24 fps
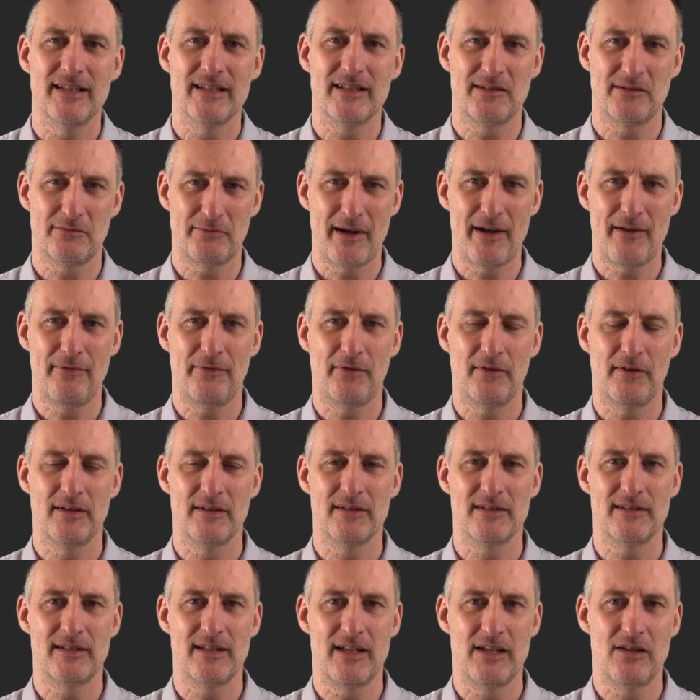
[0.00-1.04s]
It's
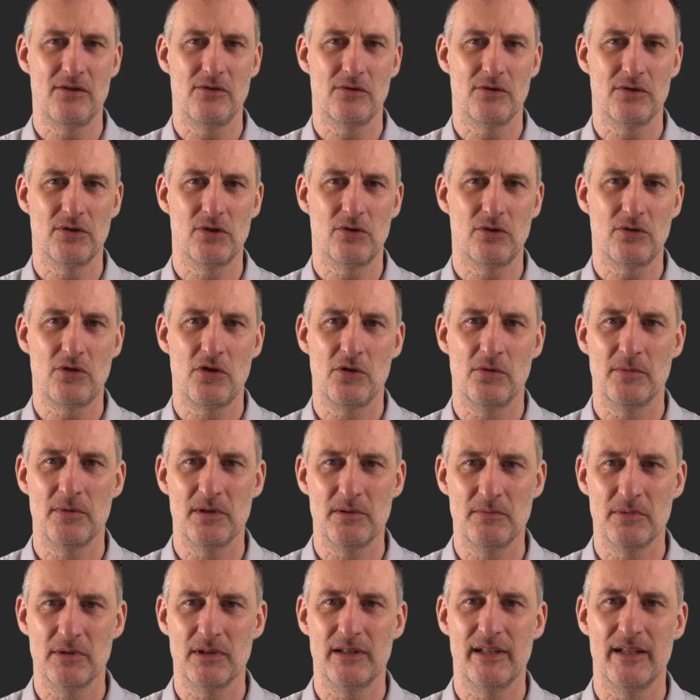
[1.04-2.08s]
referenced in your
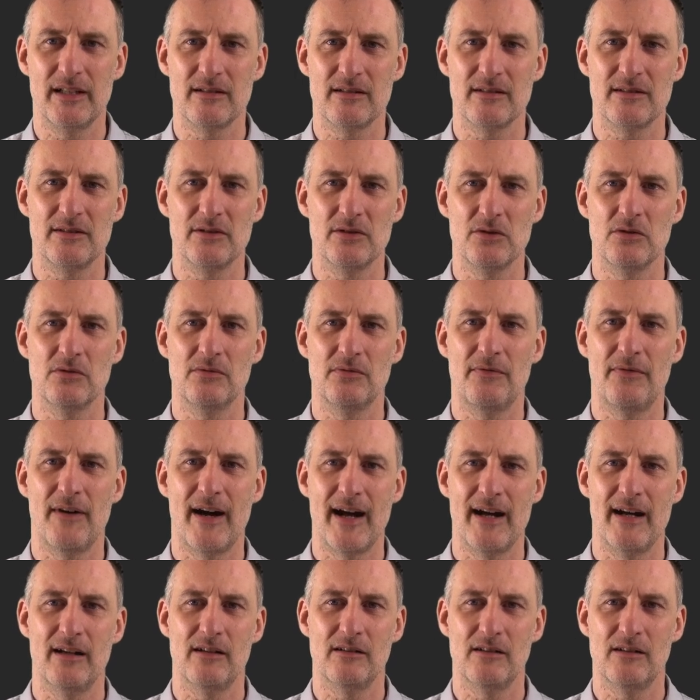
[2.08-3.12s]
document, but there's no
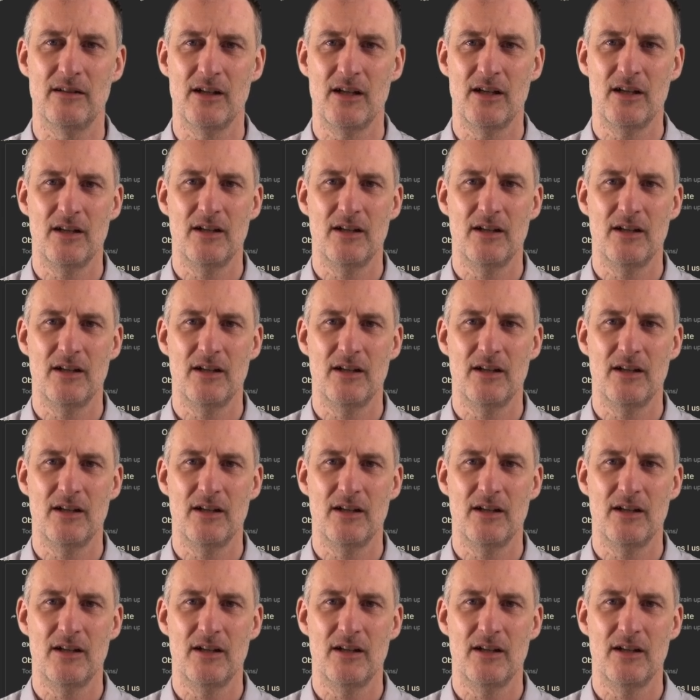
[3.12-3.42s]
file